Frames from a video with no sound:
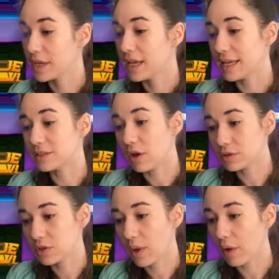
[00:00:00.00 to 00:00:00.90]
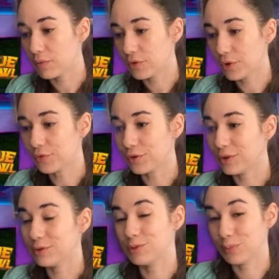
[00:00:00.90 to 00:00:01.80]
It's also helpful for
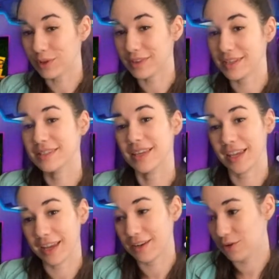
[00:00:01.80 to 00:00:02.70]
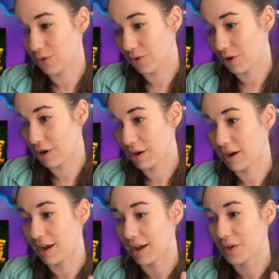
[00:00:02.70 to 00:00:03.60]
you to put this in your
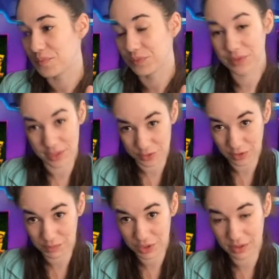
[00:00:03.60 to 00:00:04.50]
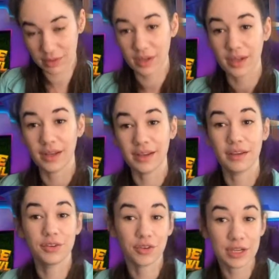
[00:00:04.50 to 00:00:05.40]
description,
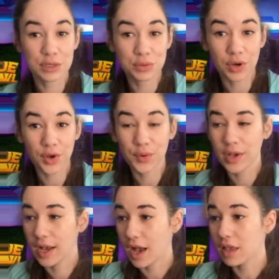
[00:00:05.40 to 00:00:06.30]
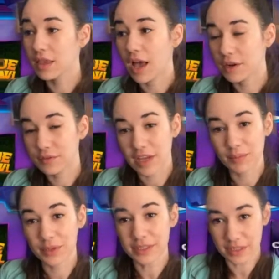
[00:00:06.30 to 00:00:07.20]
in your intro. A lot of
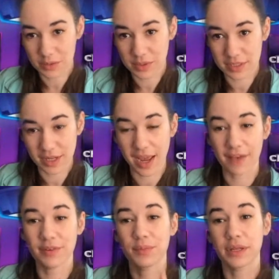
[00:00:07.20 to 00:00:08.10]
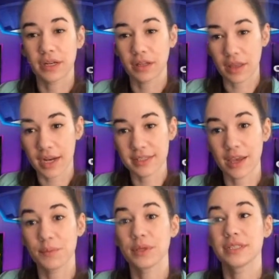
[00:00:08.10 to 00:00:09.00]
templates, this one does not have it, but in a lot of
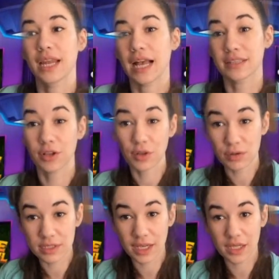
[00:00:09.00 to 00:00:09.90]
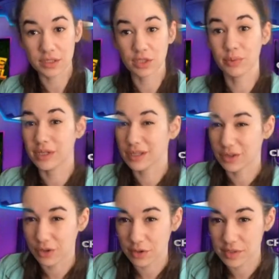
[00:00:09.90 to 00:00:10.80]
templates it has a closing answer. Put it in a
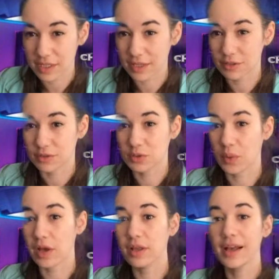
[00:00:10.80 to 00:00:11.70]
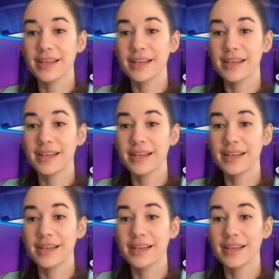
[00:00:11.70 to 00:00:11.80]
closing answer as well.